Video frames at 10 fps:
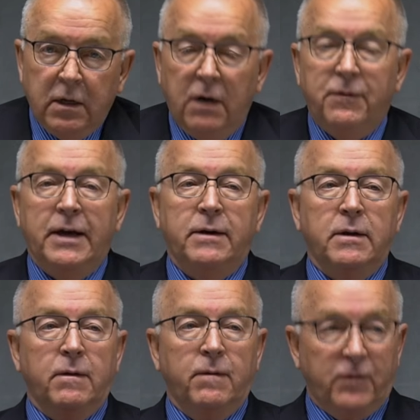of that
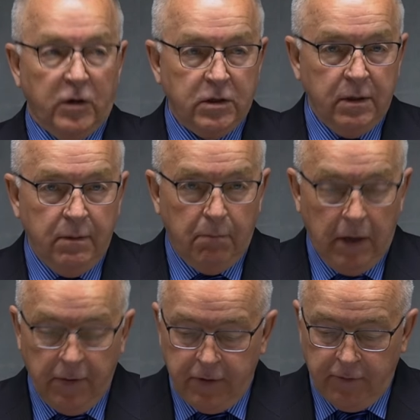first
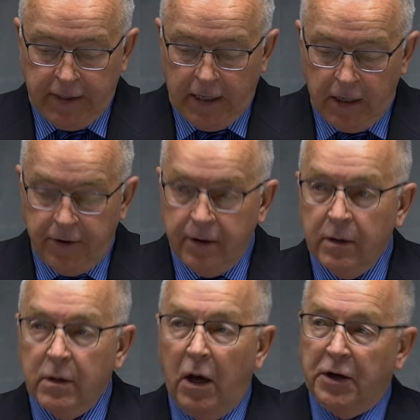month of the calendar,
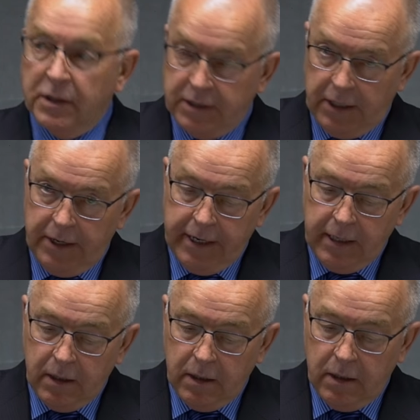on a Sunday,
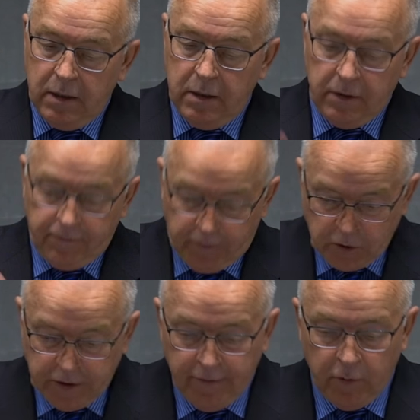the
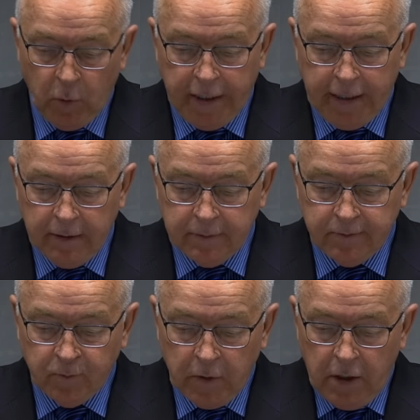first day of the week.
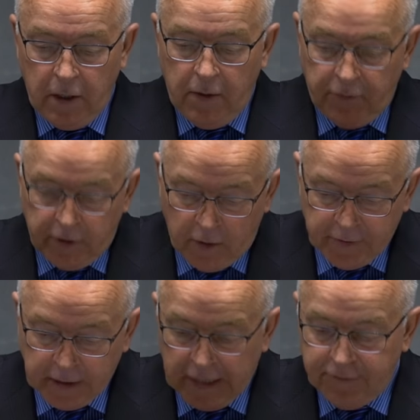Then on
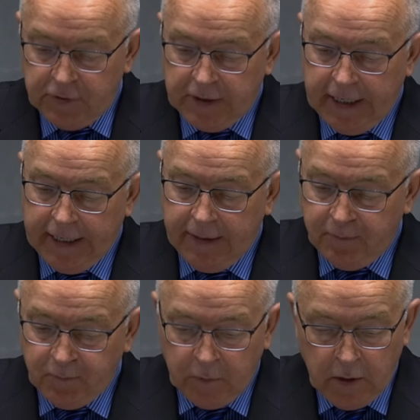the 11th day,
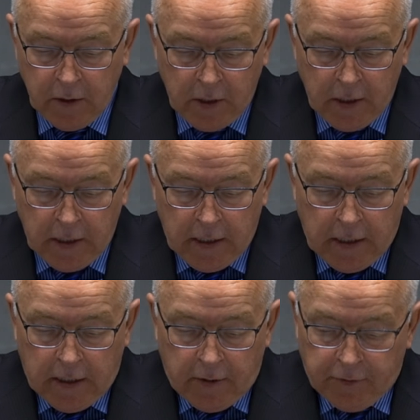
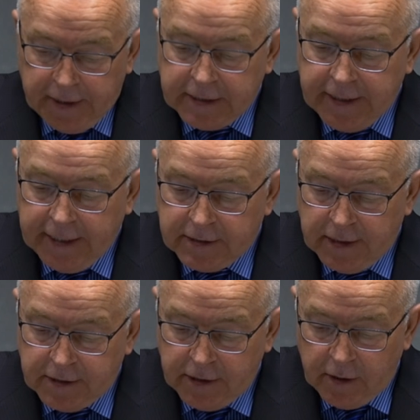the next day it
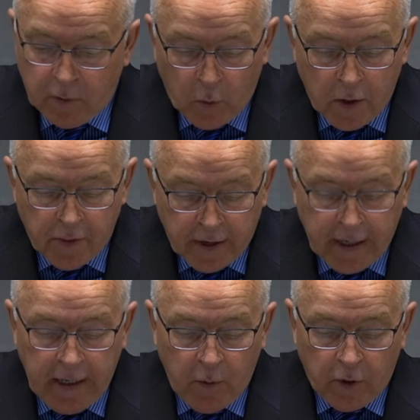says here, when
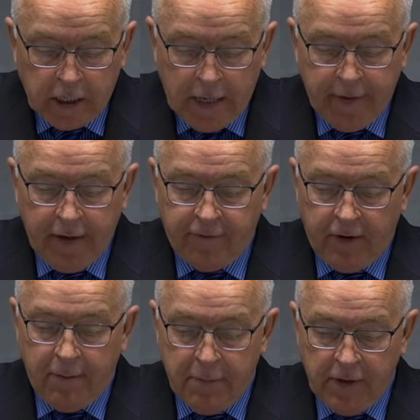they were coming
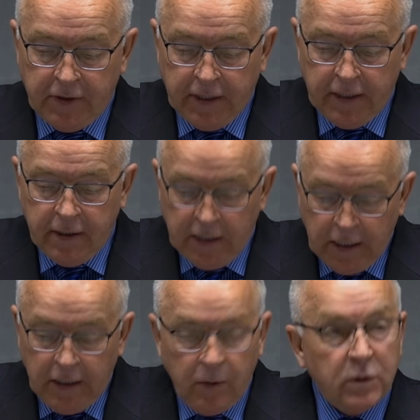from Bethany,
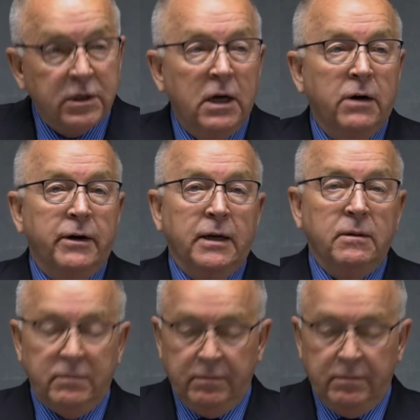he was hungry.